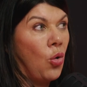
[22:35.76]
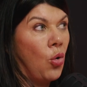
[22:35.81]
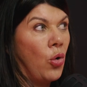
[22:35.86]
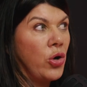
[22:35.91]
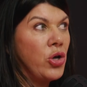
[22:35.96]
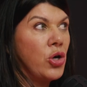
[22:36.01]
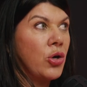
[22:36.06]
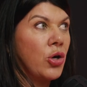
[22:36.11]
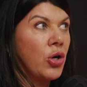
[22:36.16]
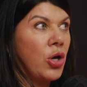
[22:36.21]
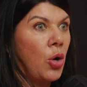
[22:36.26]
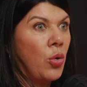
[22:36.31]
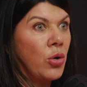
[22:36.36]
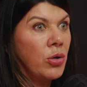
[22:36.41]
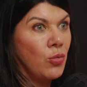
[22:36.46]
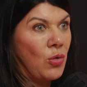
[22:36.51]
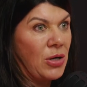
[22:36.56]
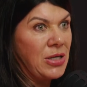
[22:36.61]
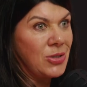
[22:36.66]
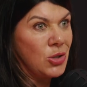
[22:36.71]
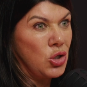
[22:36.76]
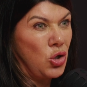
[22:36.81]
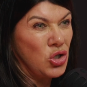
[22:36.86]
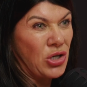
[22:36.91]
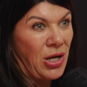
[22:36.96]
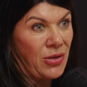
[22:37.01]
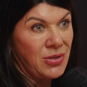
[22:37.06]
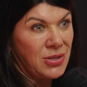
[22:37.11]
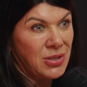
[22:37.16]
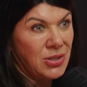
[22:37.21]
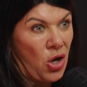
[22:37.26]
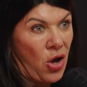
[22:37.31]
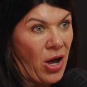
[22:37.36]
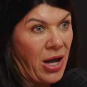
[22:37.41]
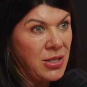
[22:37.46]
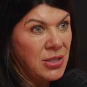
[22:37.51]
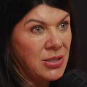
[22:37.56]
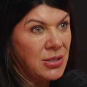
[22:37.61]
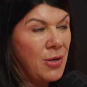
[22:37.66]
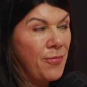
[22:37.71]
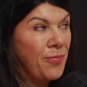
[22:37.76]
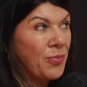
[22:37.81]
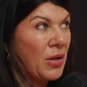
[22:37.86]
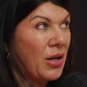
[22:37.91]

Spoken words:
or you can go and research other sites,